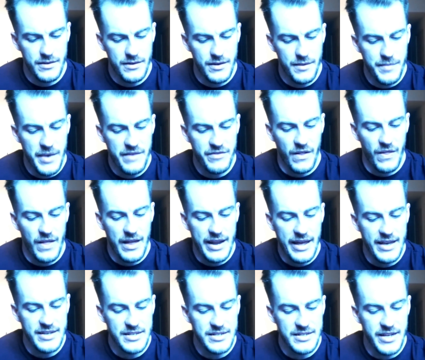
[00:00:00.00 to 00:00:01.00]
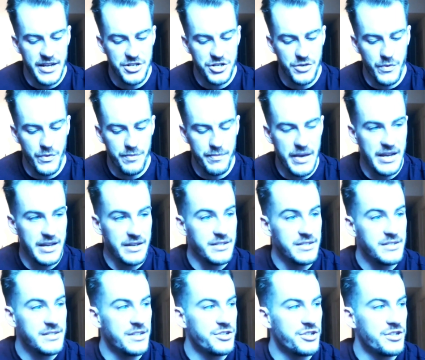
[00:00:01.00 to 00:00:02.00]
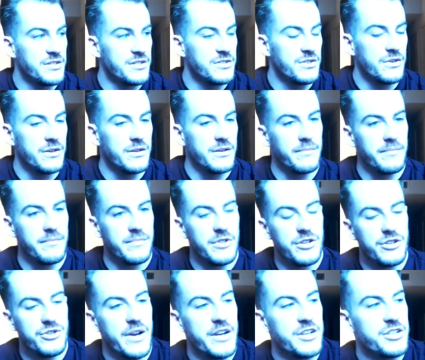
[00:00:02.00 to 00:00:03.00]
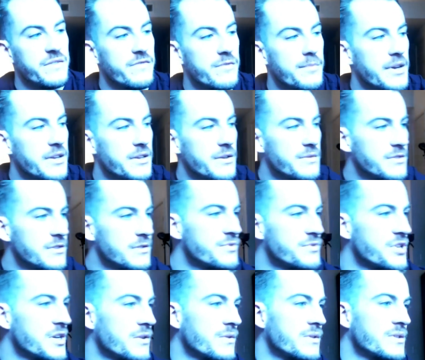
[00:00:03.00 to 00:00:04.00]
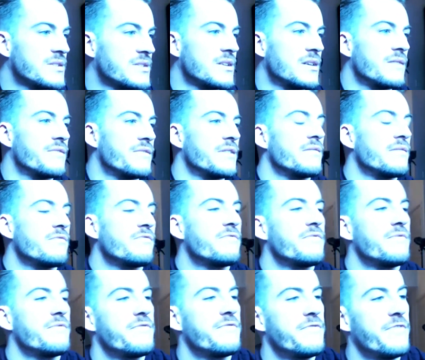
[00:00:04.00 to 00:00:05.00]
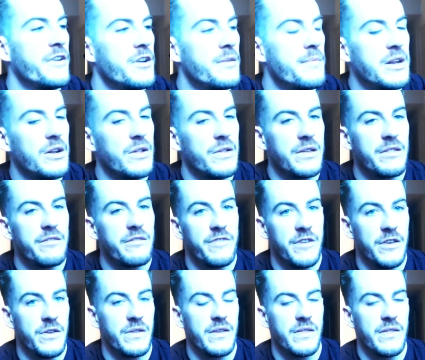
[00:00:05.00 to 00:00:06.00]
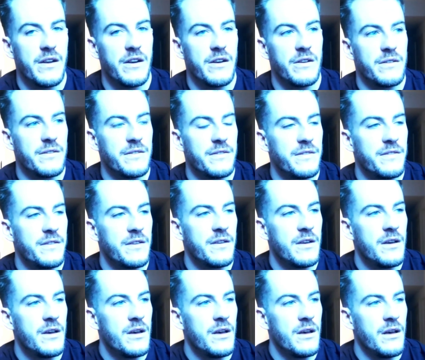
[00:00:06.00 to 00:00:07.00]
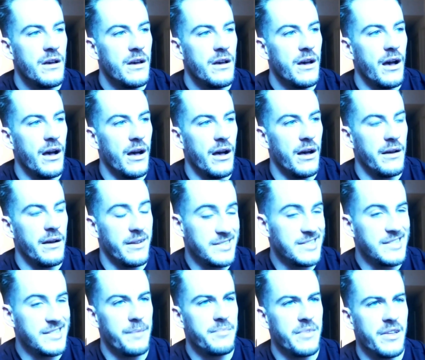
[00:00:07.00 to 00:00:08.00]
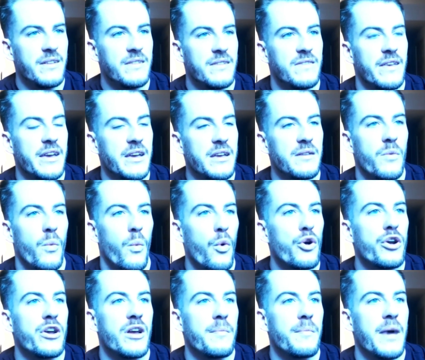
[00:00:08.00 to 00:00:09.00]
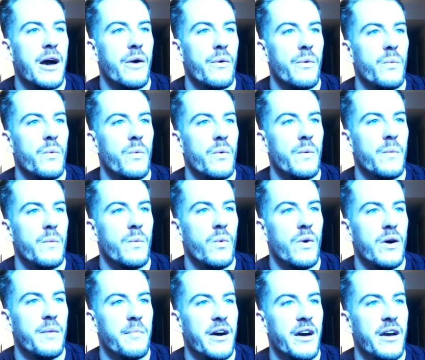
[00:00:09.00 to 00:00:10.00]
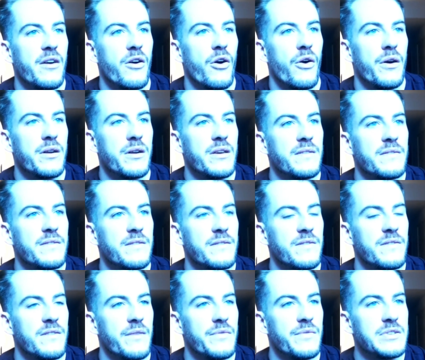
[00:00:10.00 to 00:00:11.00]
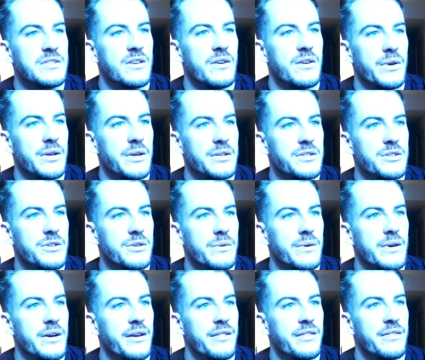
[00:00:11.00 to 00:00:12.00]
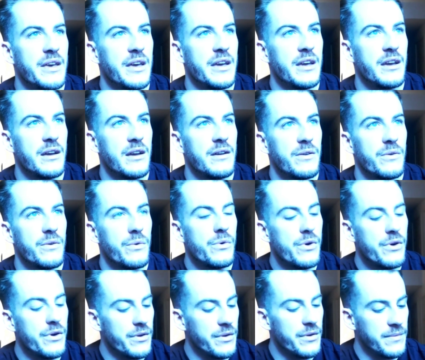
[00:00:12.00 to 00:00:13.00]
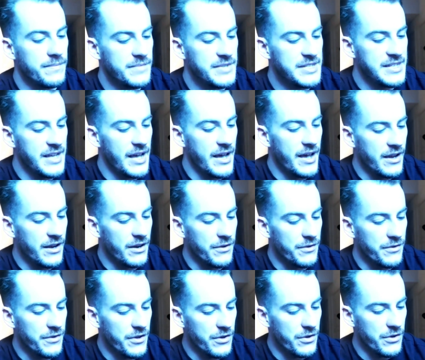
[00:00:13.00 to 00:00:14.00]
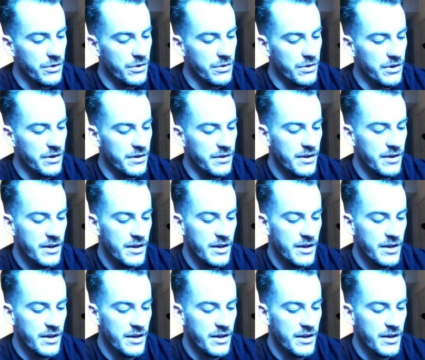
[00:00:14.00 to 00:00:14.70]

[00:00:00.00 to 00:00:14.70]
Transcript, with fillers: I'm having a lot of hesitation with making decisions on the direction for my YouTube channel and stuff. And fundamentally, the feeling there is uh, acceptance. It's like worrying about w- what my audience and stuff is going to uh, think or say or do or